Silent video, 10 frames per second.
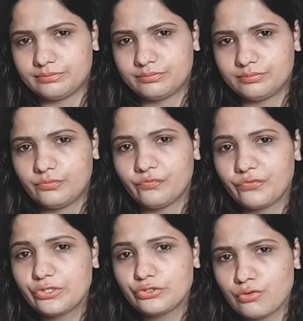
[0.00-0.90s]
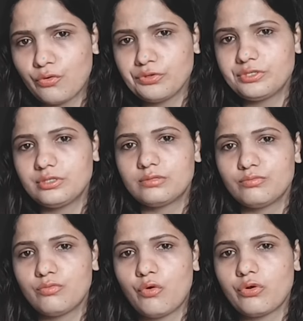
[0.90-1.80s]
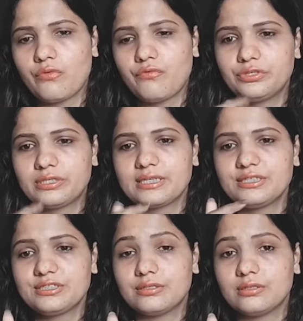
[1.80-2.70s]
which shows this mode of nutrition,